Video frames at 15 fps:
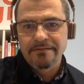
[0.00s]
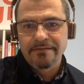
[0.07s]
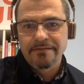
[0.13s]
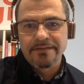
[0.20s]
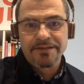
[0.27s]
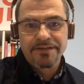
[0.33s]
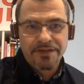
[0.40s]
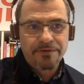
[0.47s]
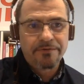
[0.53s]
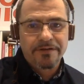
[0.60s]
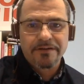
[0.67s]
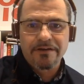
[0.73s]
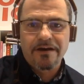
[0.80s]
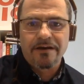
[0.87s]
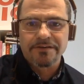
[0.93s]
The
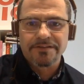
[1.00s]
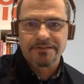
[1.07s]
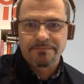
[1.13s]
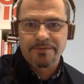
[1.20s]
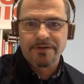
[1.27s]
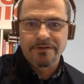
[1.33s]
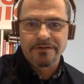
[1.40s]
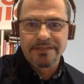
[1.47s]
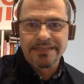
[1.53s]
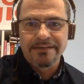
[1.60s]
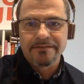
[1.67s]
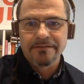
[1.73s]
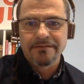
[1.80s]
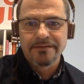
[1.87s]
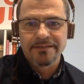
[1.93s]
unit cost per
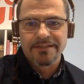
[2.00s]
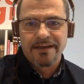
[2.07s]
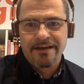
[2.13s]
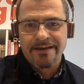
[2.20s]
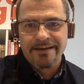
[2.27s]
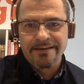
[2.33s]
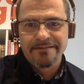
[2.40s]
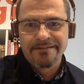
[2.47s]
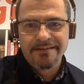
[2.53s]
deal is high.